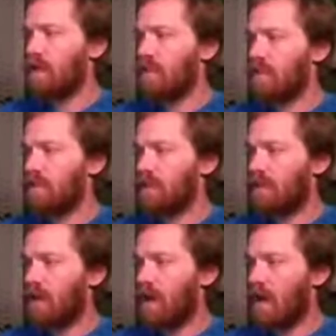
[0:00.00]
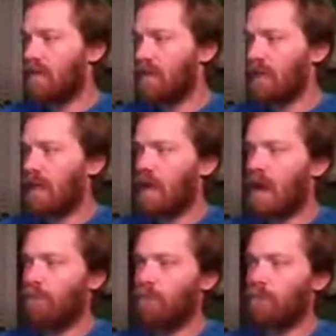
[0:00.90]
it's the
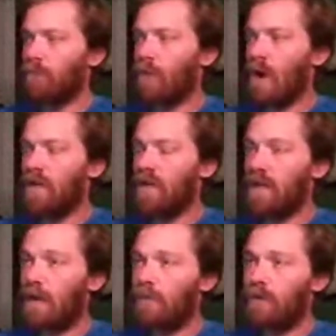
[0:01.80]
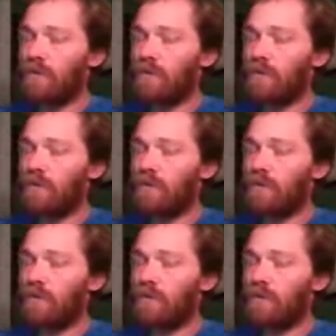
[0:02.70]
GitHub run number.